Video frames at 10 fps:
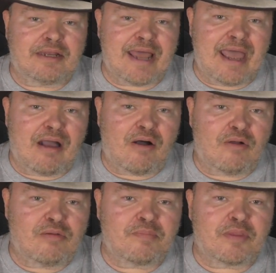
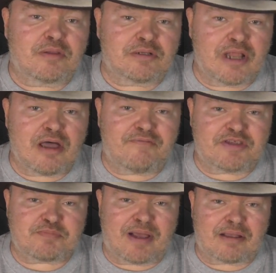Now, love
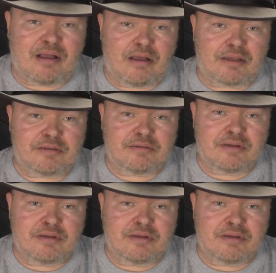is my God.